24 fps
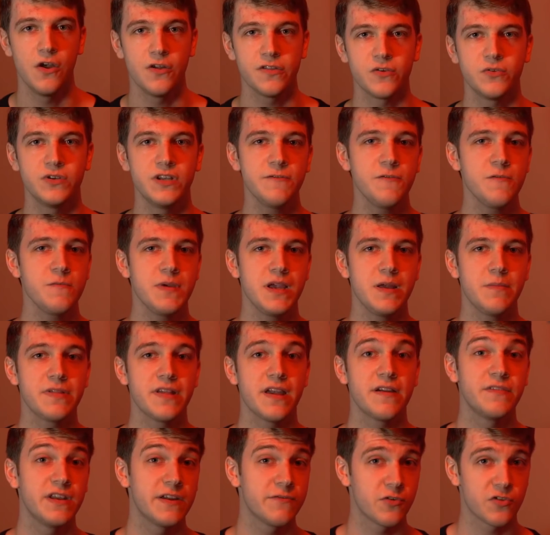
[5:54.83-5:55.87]
So different memes
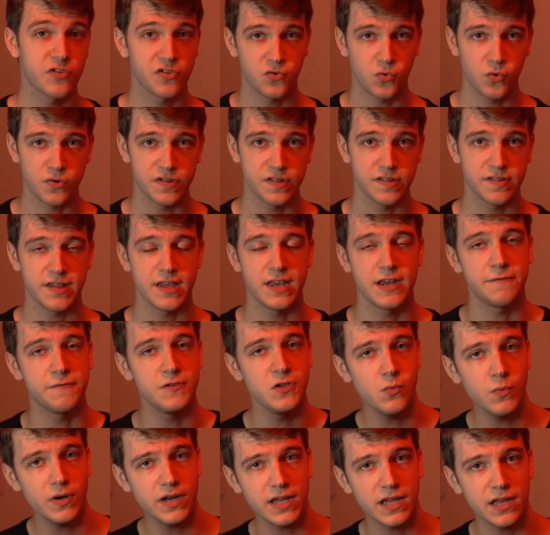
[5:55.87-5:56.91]
have different sources, and if
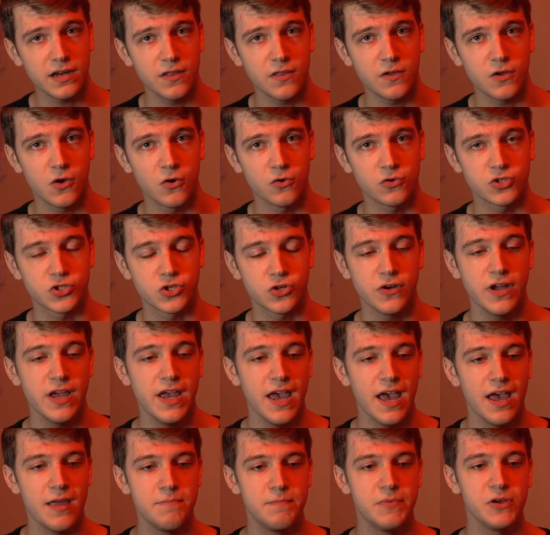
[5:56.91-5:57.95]
you want to get into the culture
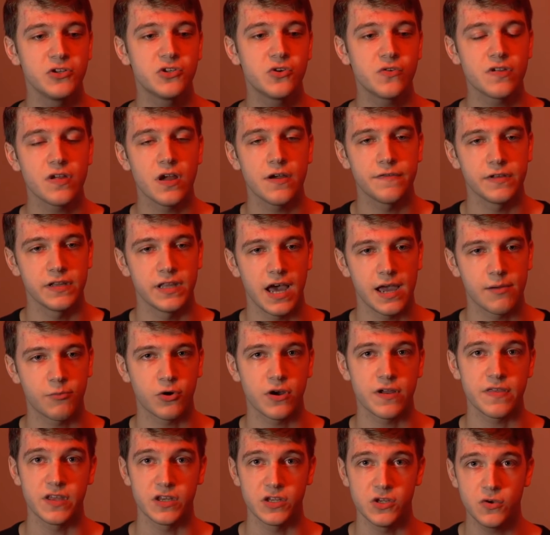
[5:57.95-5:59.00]
and build yourself a
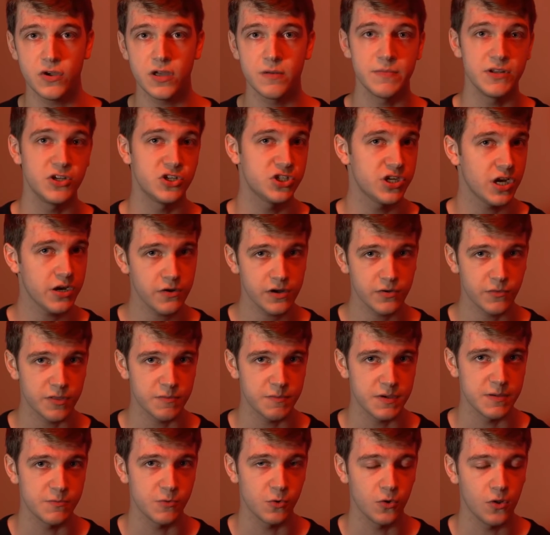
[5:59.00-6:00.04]
library that you can be sharing
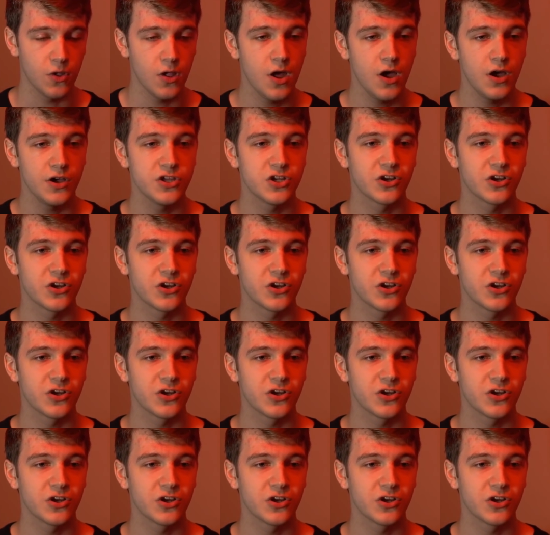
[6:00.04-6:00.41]
with people,